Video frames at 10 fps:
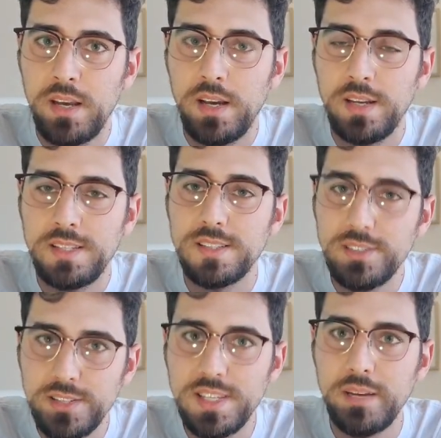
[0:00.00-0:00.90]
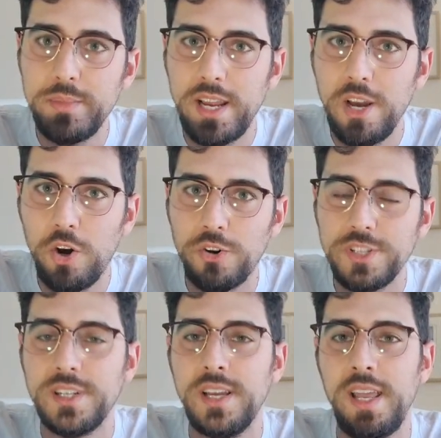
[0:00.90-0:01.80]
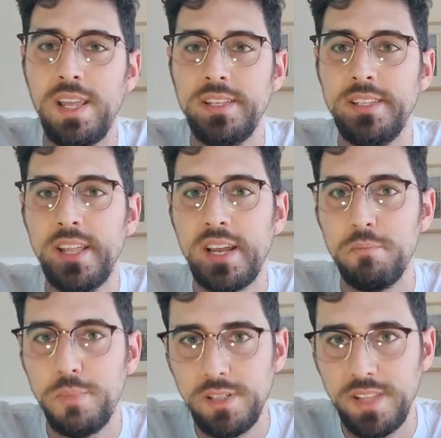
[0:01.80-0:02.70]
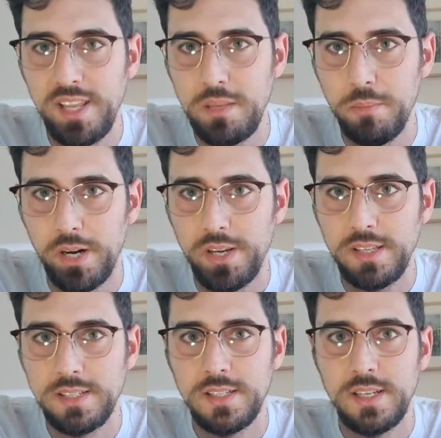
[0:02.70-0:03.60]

It's the third time that I order and that I build an e-bike.